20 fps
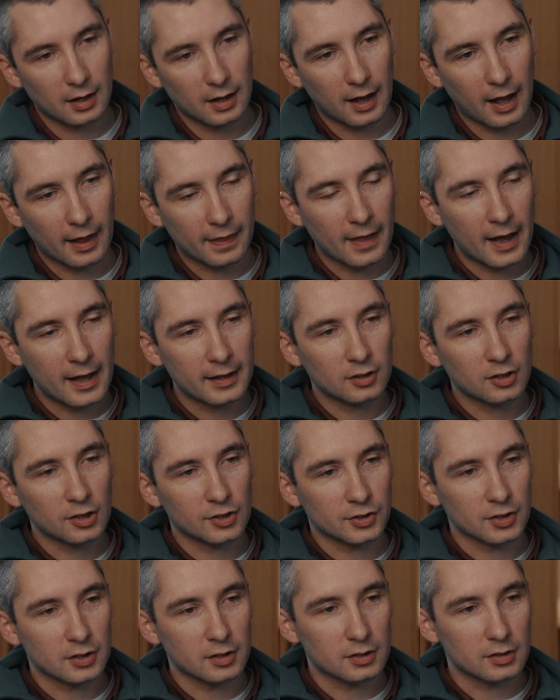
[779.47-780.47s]
and that
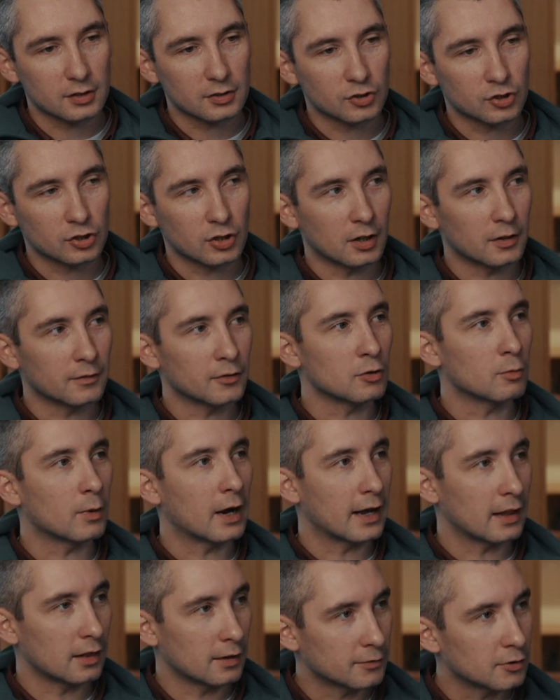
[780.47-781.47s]
doesn't serve you
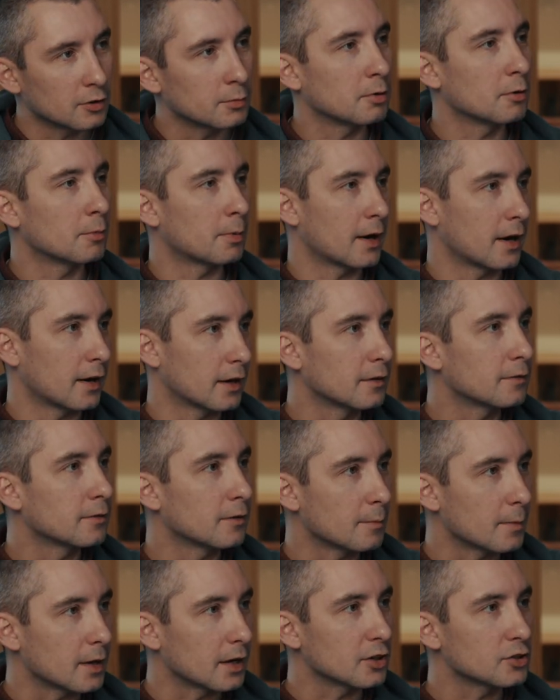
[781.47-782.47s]
well if you're preparing for
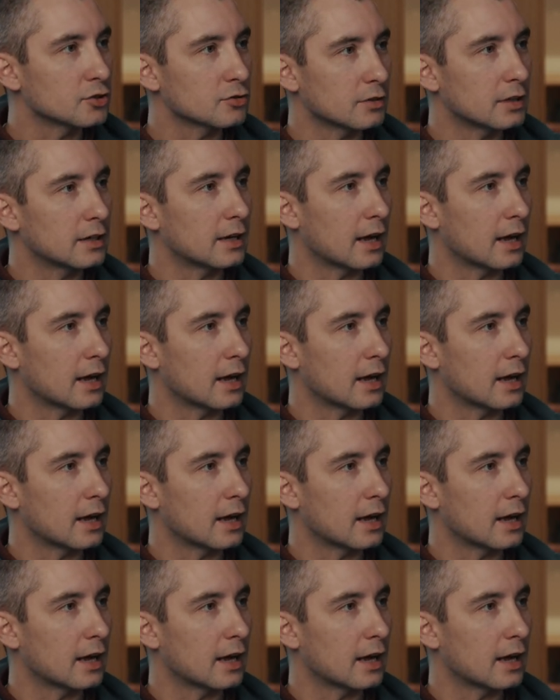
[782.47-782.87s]
ministry to